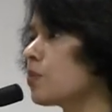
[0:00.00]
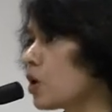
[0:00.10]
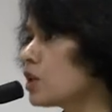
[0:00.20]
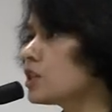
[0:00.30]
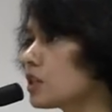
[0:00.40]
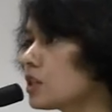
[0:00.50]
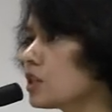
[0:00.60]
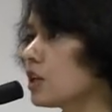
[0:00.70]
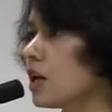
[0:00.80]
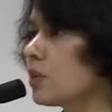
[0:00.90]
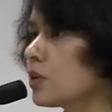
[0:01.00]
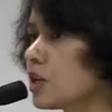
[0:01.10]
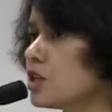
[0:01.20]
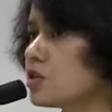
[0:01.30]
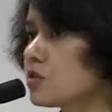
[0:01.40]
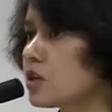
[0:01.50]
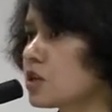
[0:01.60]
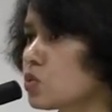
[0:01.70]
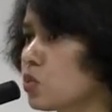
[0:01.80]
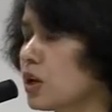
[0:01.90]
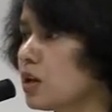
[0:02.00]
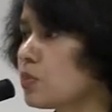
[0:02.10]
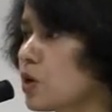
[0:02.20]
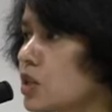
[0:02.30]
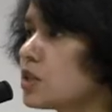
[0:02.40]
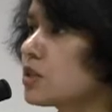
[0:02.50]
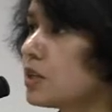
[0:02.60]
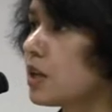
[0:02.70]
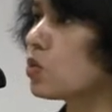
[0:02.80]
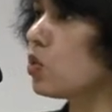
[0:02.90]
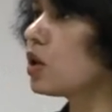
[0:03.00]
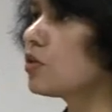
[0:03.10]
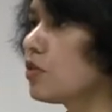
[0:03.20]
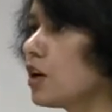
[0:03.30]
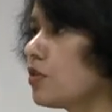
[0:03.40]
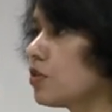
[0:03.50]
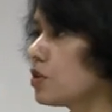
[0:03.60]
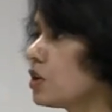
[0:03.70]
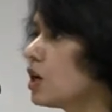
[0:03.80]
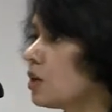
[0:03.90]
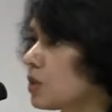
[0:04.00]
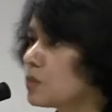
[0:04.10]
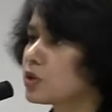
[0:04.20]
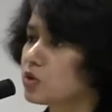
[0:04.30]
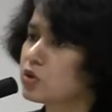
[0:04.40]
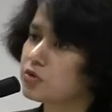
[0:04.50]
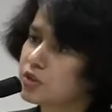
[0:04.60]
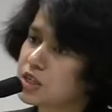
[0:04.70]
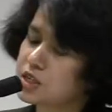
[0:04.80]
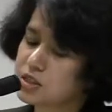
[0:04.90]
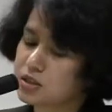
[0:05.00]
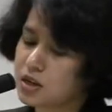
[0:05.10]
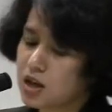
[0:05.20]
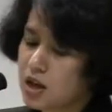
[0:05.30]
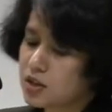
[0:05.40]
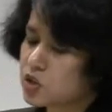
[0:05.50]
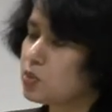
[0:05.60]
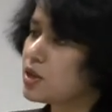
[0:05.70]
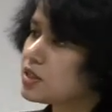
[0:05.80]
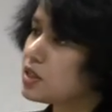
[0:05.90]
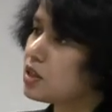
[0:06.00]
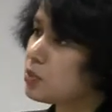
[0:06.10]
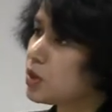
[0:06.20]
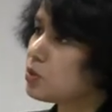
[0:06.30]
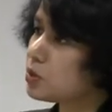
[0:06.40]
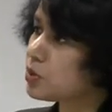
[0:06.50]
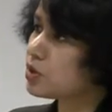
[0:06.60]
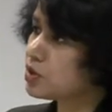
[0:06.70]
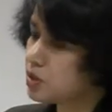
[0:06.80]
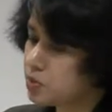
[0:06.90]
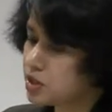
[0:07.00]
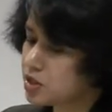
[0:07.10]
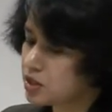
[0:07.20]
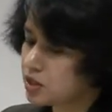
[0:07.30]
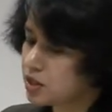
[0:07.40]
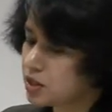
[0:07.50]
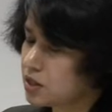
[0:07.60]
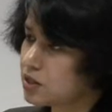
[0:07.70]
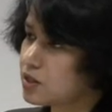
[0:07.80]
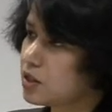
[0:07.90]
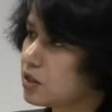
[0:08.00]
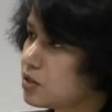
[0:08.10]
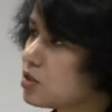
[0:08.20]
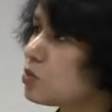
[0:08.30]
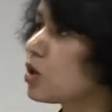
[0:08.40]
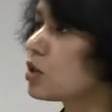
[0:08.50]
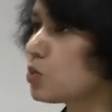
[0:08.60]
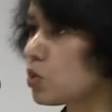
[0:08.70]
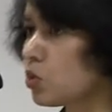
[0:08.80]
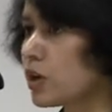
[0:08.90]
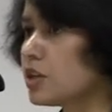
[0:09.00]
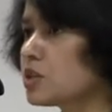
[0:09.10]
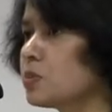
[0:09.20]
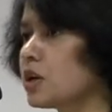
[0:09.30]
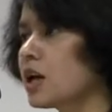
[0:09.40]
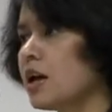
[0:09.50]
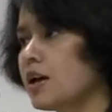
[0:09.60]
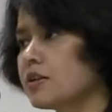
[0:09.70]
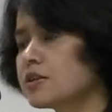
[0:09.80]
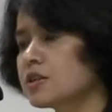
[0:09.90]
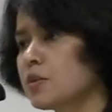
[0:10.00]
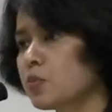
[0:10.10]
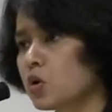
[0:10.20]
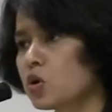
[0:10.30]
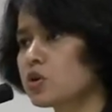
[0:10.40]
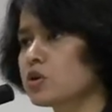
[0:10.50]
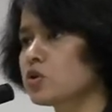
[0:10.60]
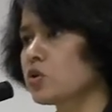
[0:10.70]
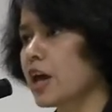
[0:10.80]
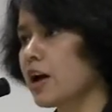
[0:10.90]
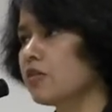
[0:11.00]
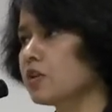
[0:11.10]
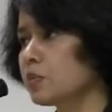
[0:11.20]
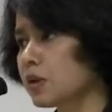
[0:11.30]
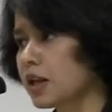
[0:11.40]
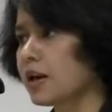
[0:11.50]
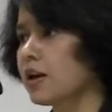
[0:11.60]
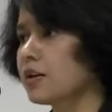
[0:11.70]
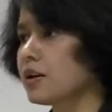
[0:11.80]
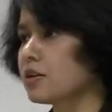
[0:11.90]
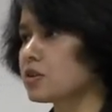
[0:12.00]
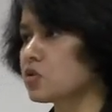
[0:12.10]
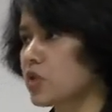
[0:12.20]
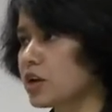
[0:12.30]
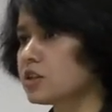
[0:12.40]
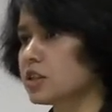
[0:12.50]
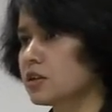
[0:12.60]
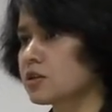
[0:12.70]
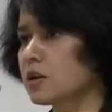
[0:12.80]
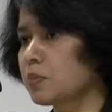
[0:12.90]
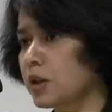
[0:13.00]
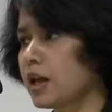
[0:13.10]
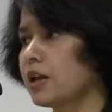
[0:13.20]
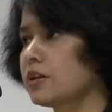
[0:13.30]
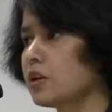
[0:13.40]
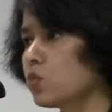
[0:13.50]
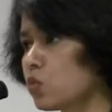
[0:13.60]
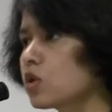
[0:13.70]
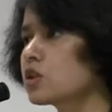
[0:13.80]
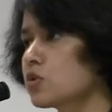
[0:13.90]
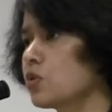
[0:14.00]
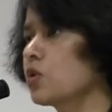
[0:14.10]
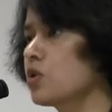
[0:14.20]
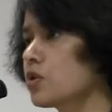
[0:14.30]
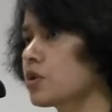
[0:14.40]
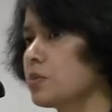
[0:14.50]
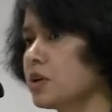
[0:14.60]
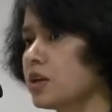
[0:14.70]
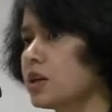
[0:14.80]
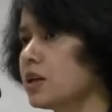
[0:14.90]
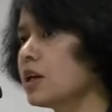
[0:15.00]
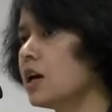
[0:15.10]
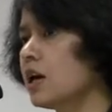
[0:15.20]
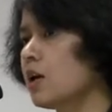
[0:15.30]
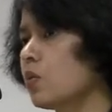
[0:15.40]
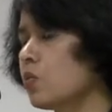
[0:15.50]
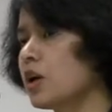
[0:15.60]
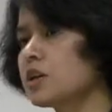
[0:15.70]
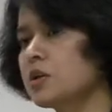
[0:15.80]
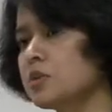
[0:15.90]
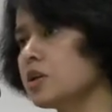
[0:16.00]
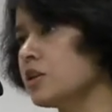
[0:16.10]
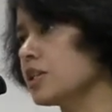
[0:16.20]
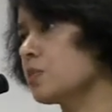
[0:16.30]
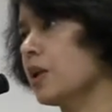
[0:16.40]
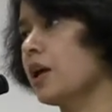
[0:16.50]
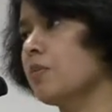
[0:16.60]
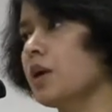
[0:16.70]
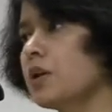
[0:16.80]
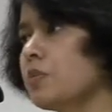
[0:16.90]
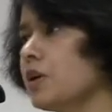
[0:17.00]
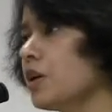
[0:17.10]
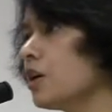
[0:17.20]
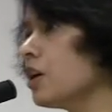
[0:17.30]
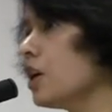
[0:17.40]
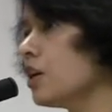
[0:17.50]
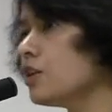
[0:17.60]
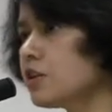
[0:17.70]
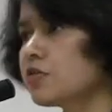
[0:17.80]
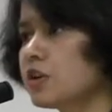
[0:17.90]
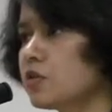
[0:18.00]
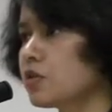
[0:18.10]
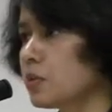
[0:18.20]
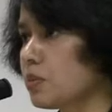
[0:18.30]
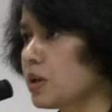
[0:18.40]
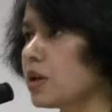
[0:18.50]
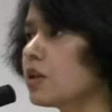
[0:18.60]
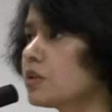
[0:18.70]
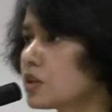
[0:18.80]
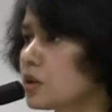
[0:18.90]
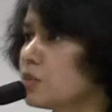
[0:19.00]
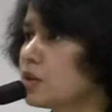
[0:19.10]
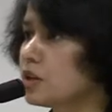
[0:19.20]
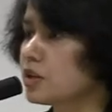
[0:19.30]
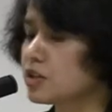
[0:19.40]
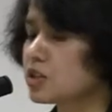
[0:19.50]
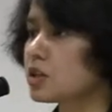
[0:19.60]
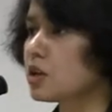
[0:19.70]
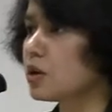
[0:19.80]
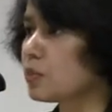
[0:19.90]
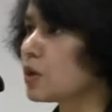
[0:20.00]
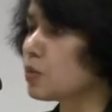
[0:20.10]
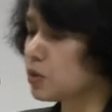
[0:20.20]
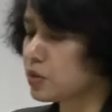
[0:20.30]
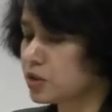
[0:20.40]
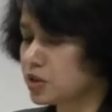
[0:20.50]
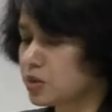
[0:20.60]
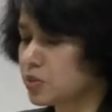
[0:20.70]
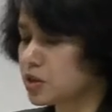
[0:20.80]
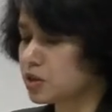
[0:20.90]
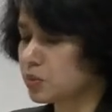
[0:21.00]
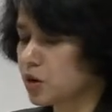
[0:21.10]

project applications as well, projects that qualify for public notification. So basically, public participation, it's multiple ways, but it's important to have a plan and strategize a plan that works for your community. One community's plan might be different from another community's public participation